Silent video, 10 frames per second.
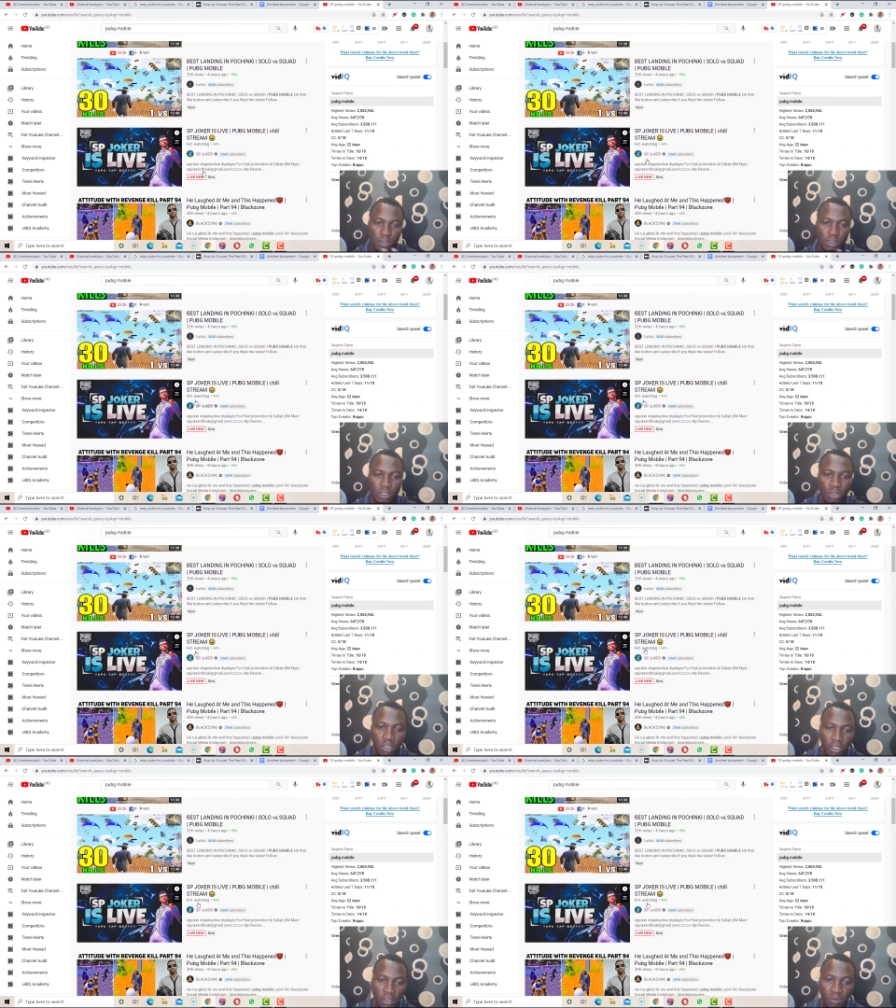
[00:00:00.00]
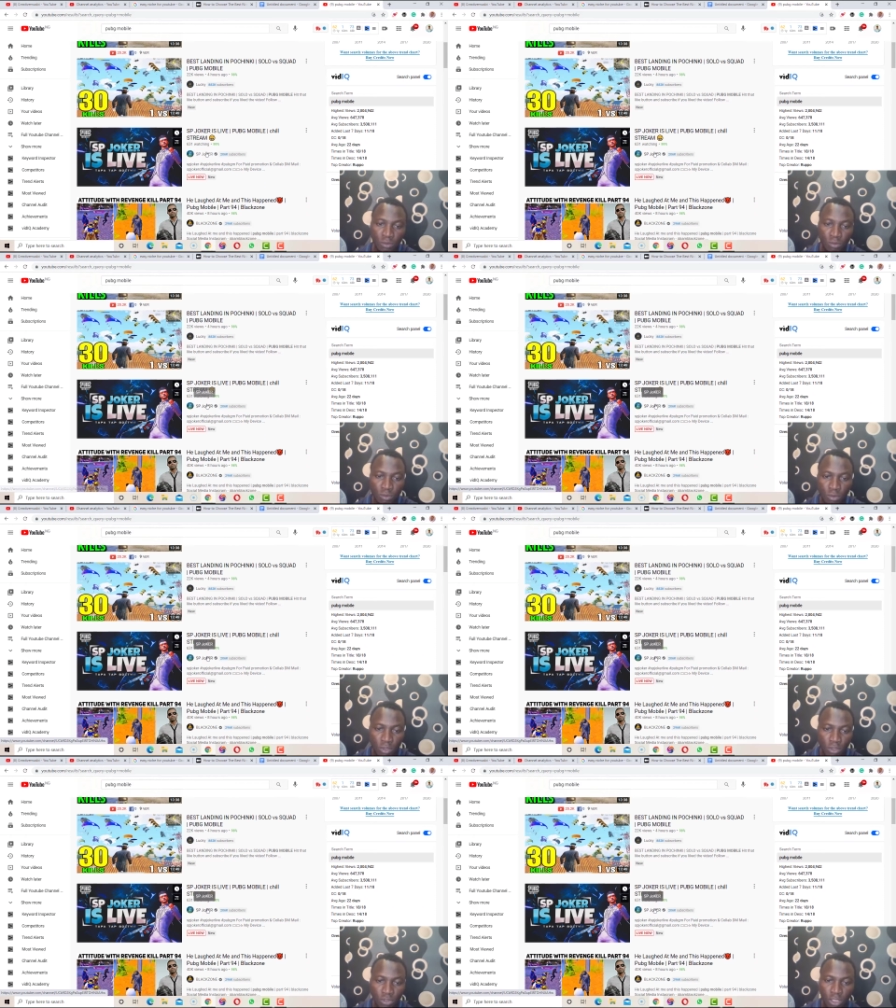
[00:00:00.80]
This one even
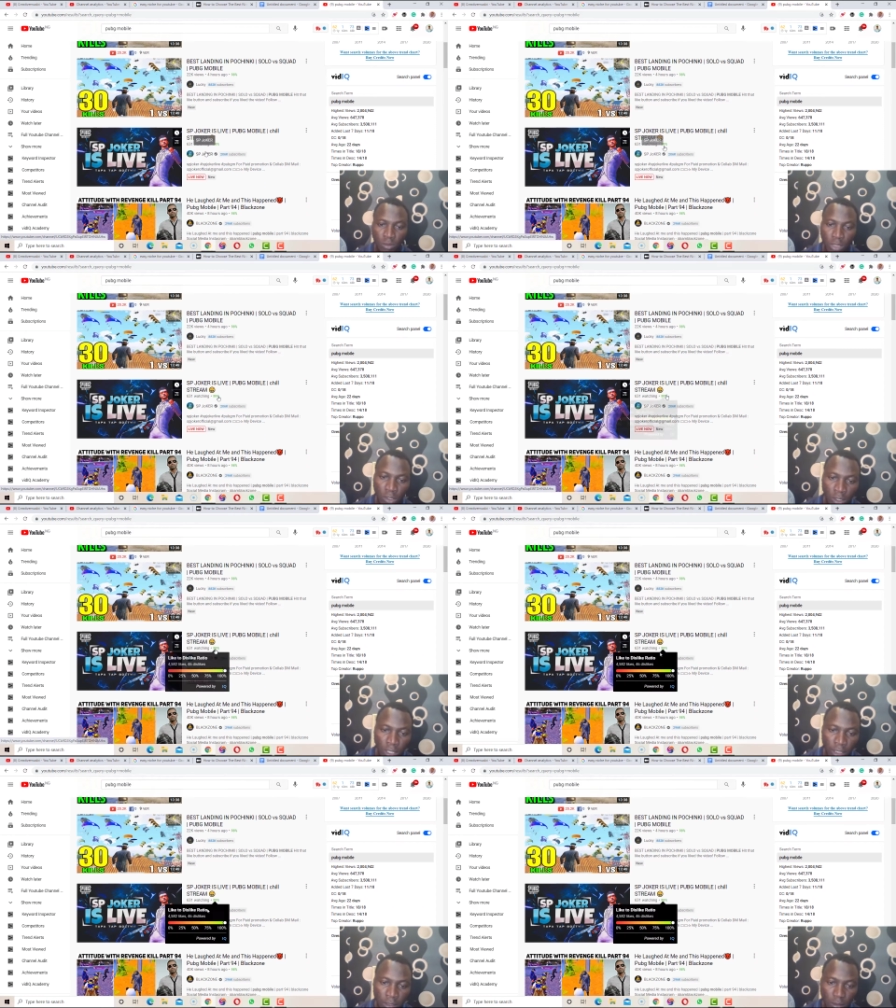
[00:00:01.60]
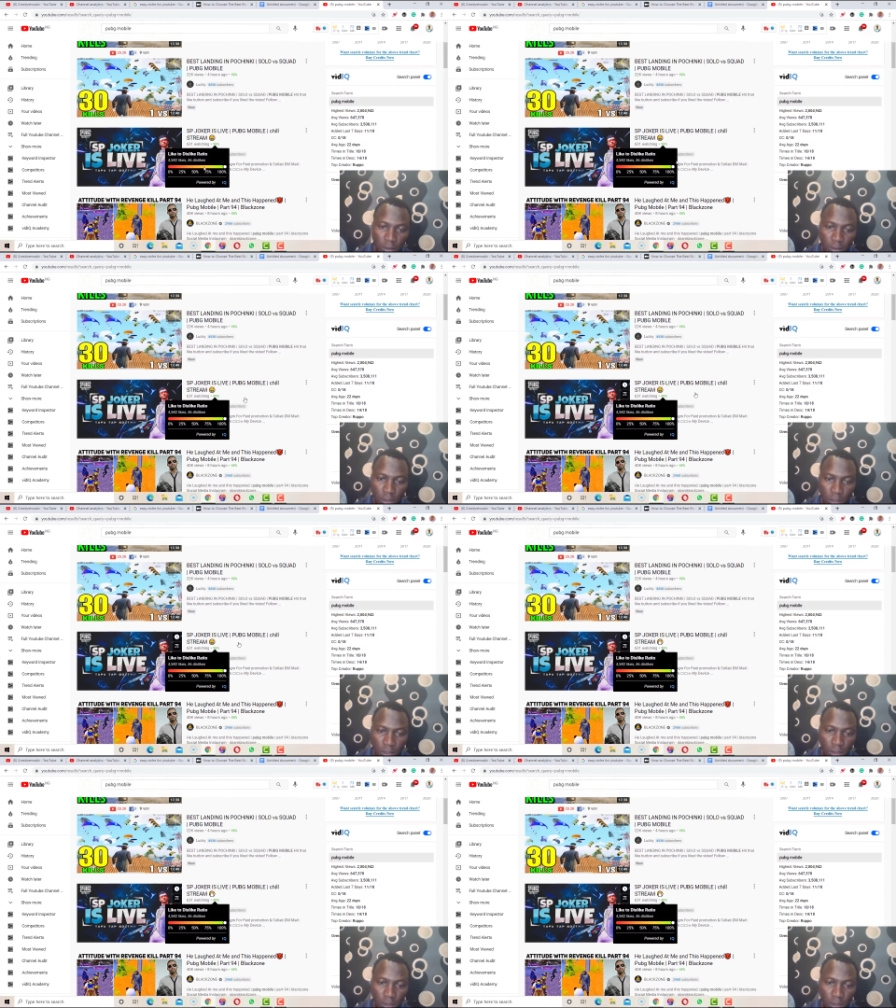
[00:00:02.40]
streaming online. You can